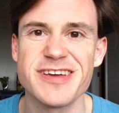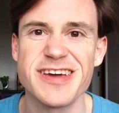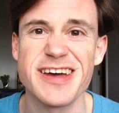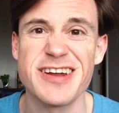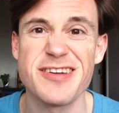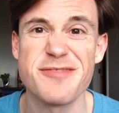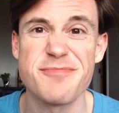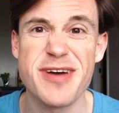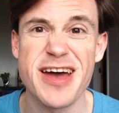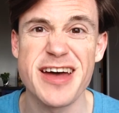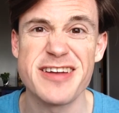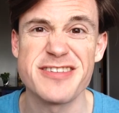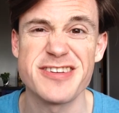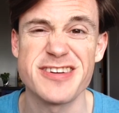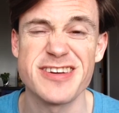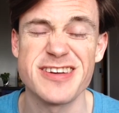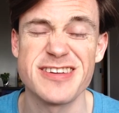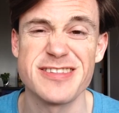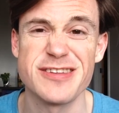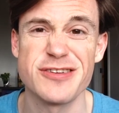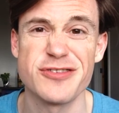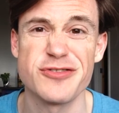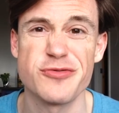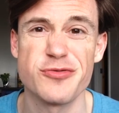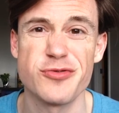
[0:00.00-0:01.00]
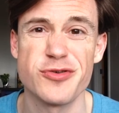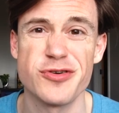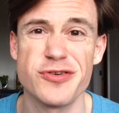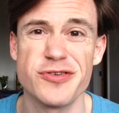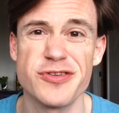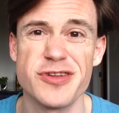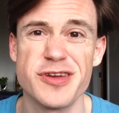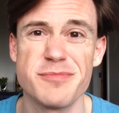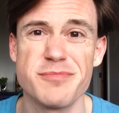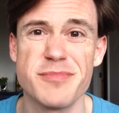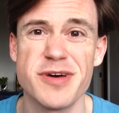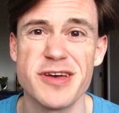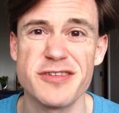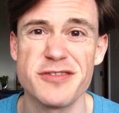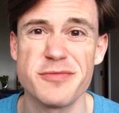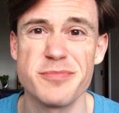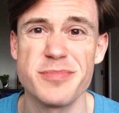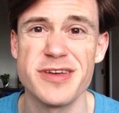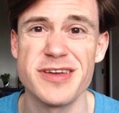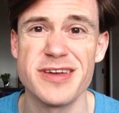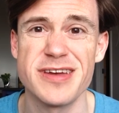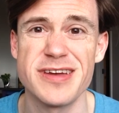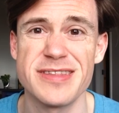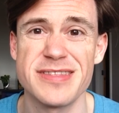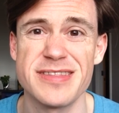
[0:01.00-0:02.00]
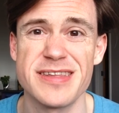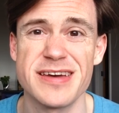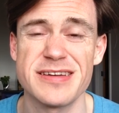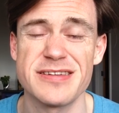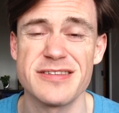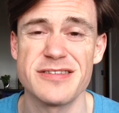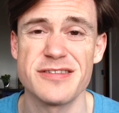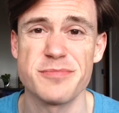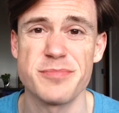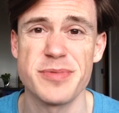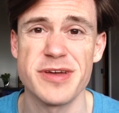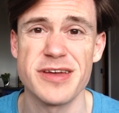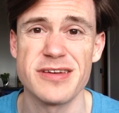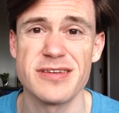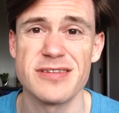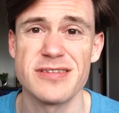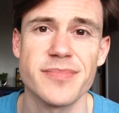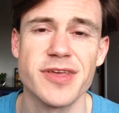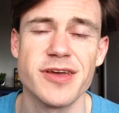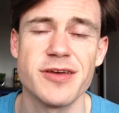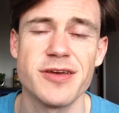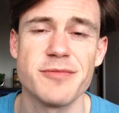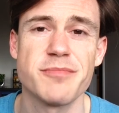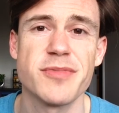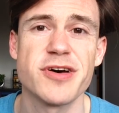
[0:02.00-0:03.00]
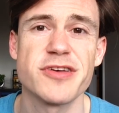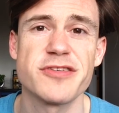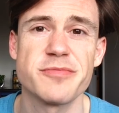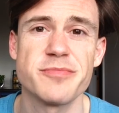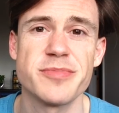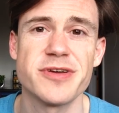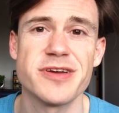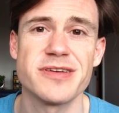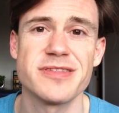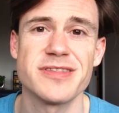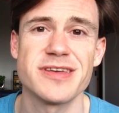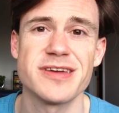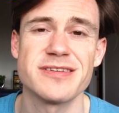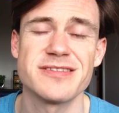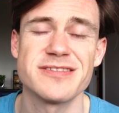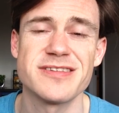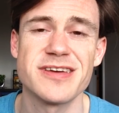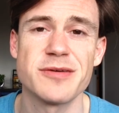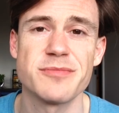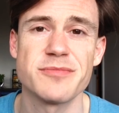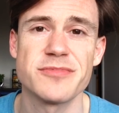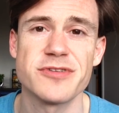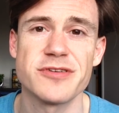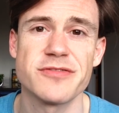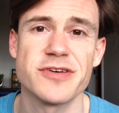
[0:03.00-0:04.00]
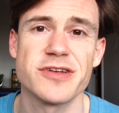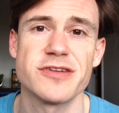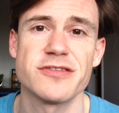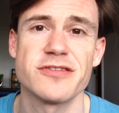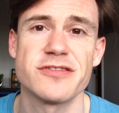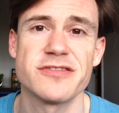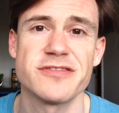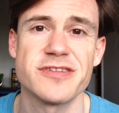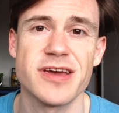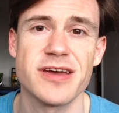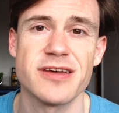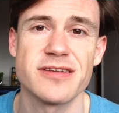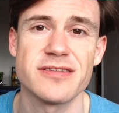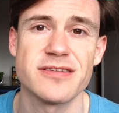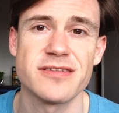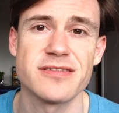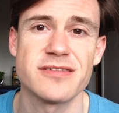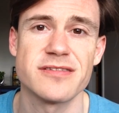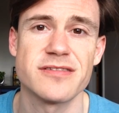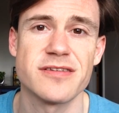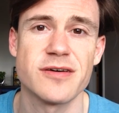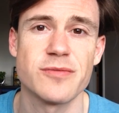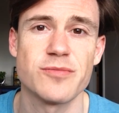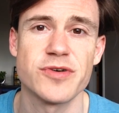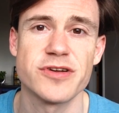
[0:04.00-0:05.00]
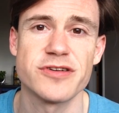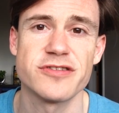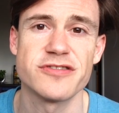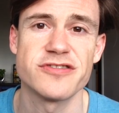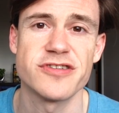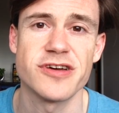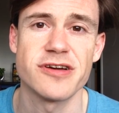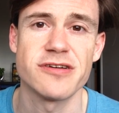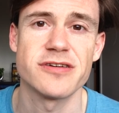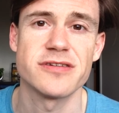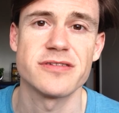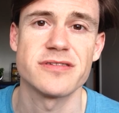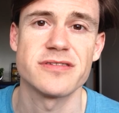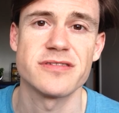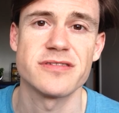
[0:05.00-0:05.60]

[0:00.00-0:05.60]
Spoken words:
kind of magic in this world, it must be in that space. It must be in the attempt of understanding someone sharing